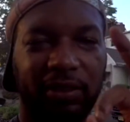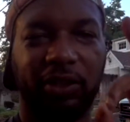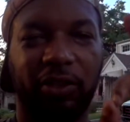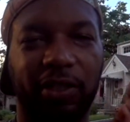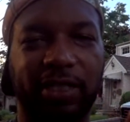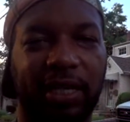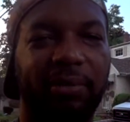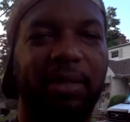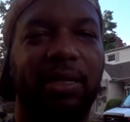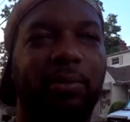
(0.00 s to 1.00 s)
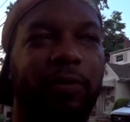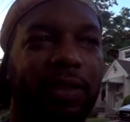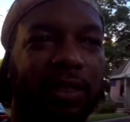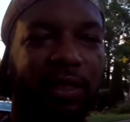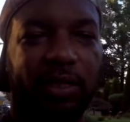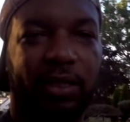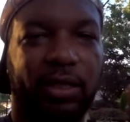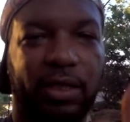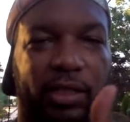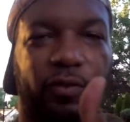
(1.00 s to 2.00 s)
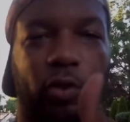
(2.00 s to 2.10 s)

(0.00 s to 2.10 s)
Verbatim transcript: 30 second mini movie. Let's